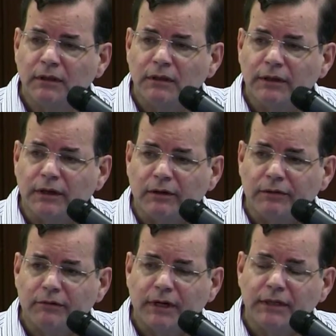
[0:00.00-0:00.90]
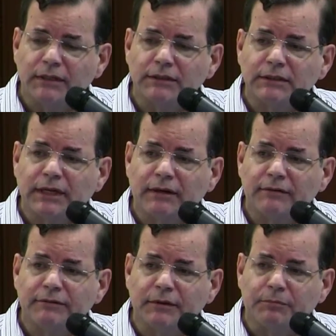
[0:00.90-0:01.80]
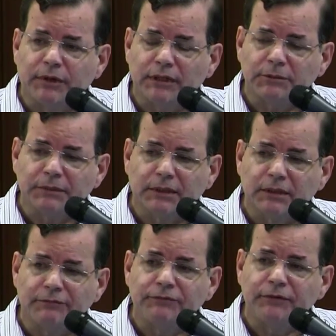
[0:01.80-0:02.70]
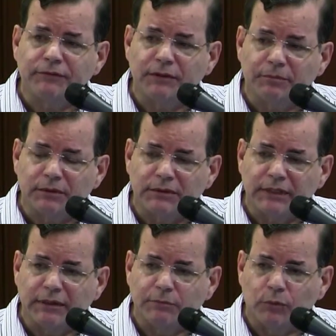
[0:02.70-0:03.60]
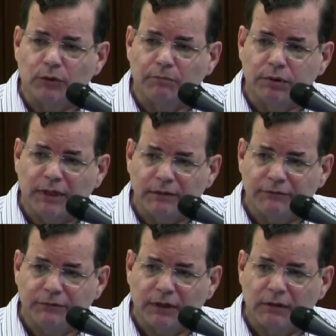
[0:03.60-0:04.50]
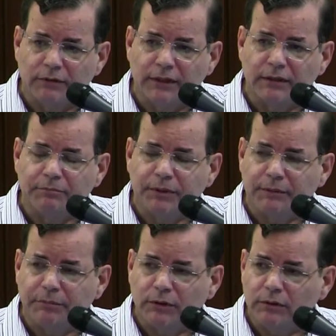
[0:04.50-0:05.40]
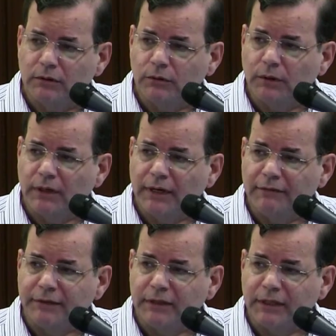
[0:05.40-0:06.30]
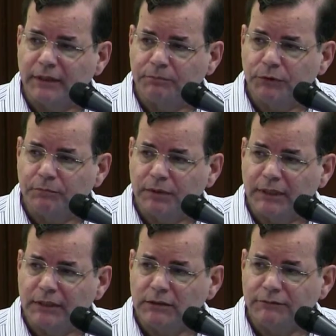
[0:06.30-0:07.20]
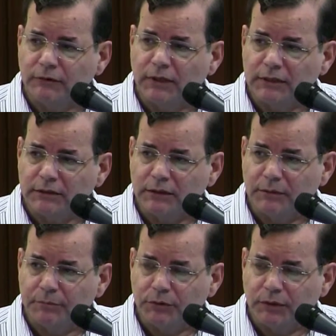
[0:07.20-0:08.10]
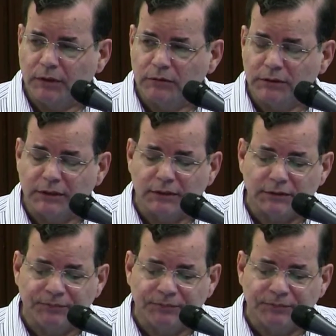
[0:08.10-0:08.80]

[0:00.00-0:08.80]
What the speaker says: the arthritis have approximately 50% more blood flow than the people who are having the hip replaced for osteoporosis.